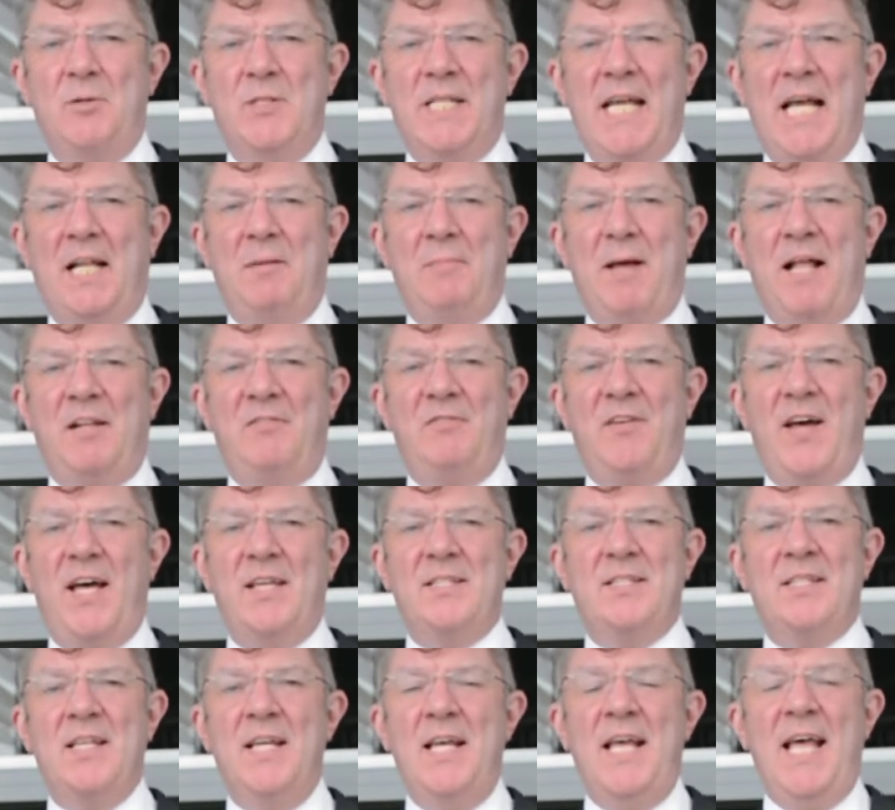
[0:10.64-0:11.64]
Hotel
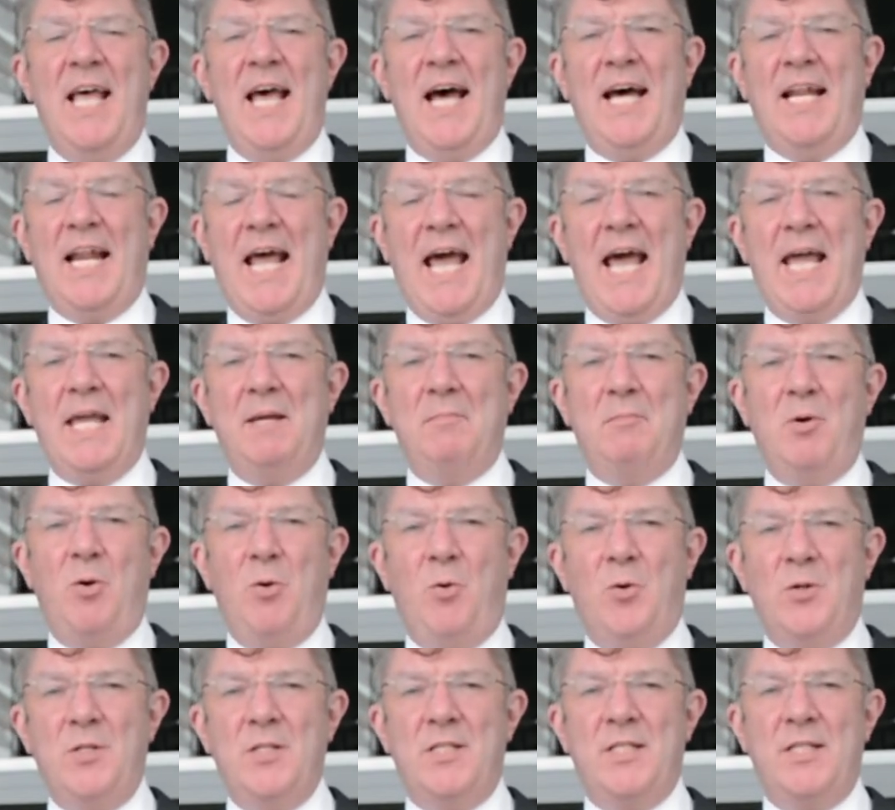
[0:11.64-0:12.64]
Belfast, and I am
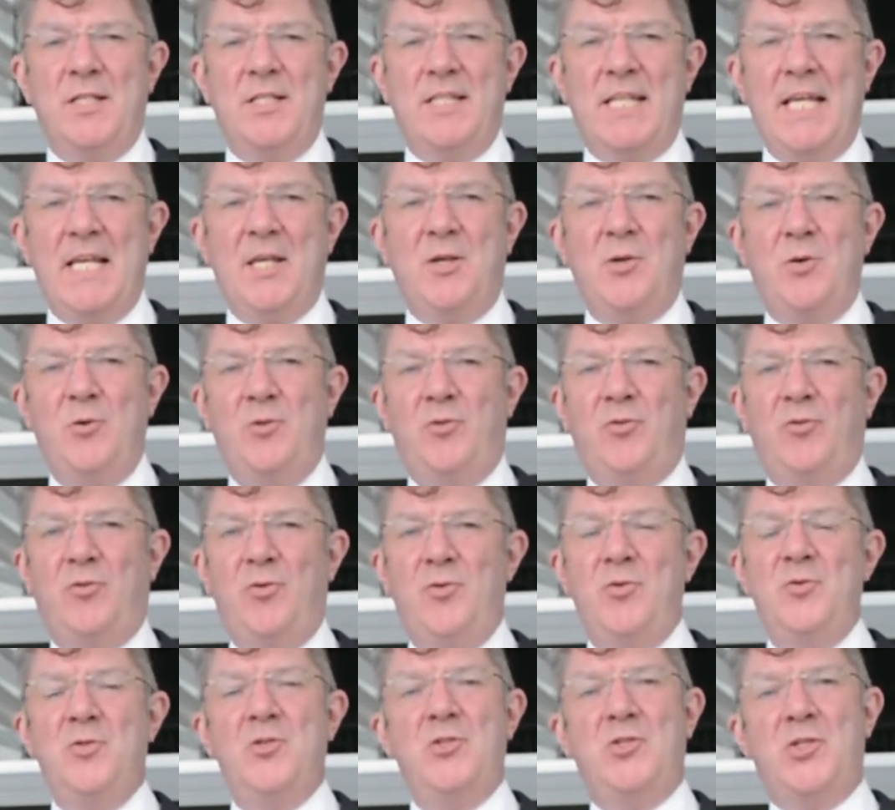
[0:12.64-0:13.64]
going to take you
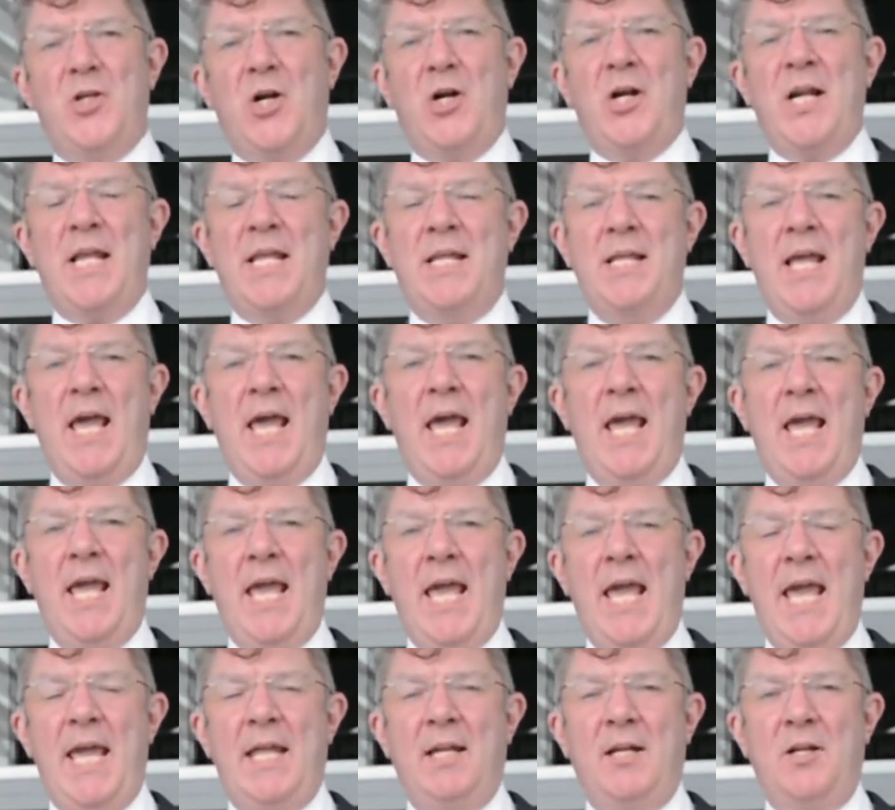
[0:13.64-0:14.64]
through the journey
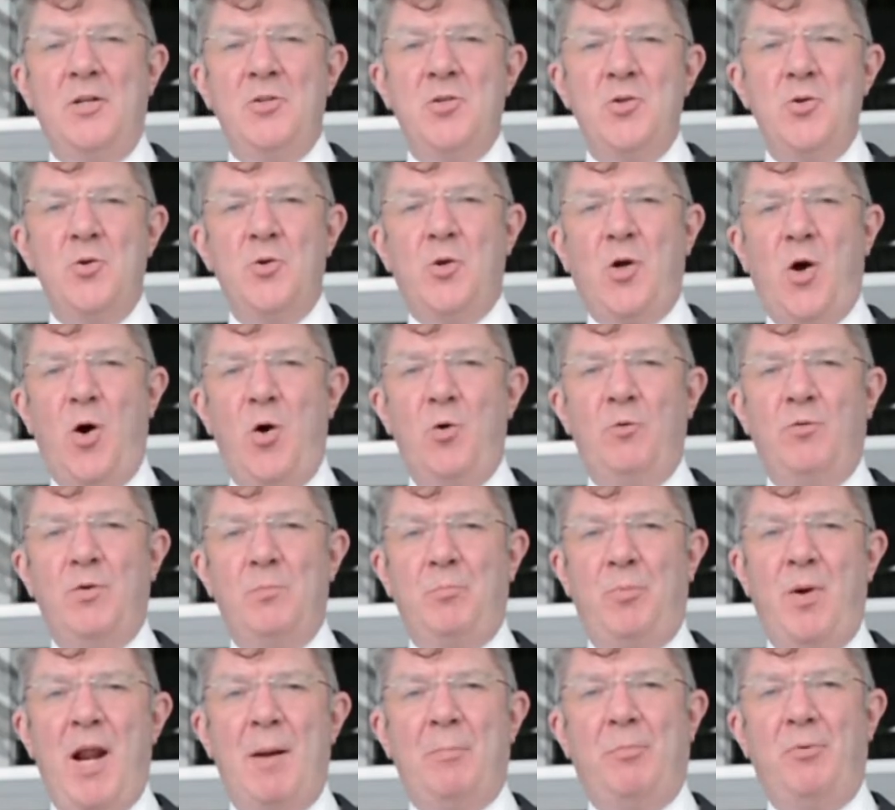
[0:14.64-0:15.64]
in a new
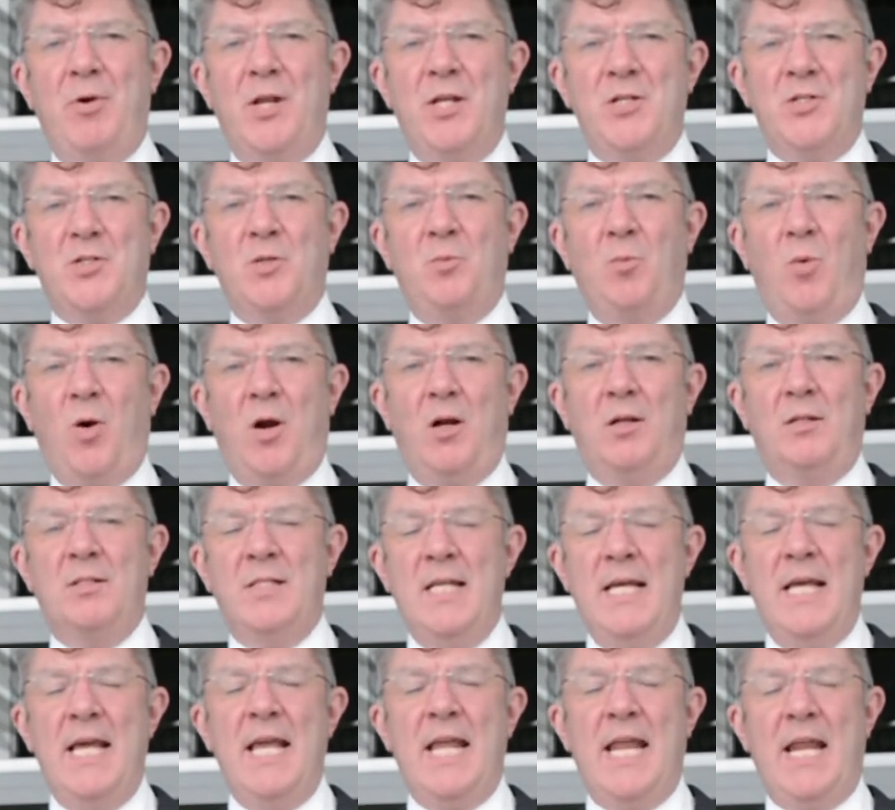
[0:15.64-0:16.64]
COVID preparation world
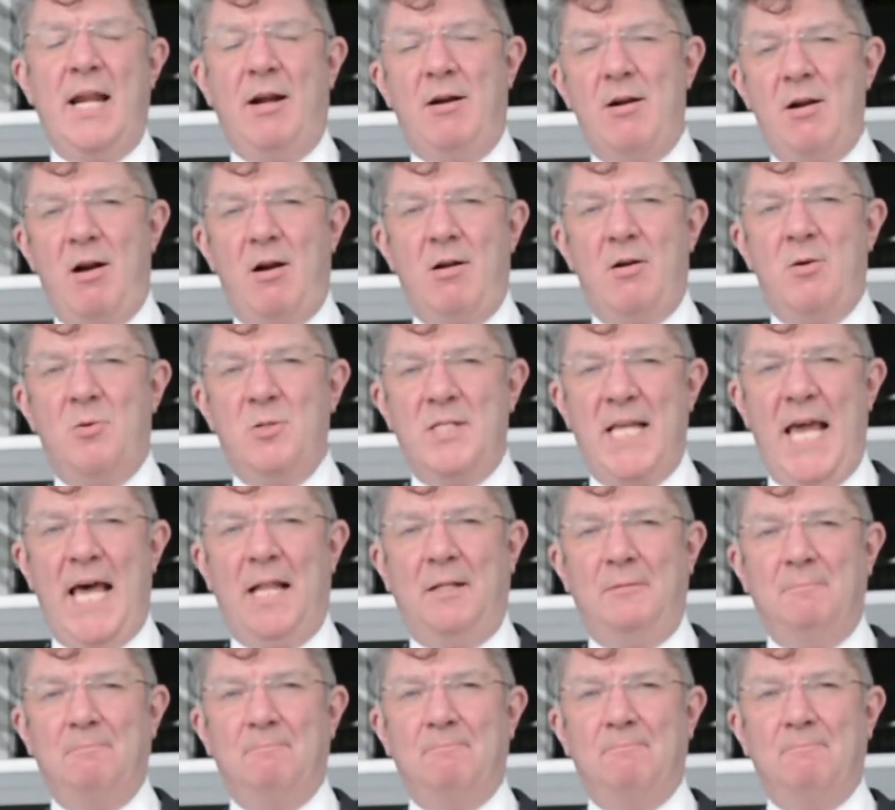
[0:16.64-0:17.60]
here at our hotel.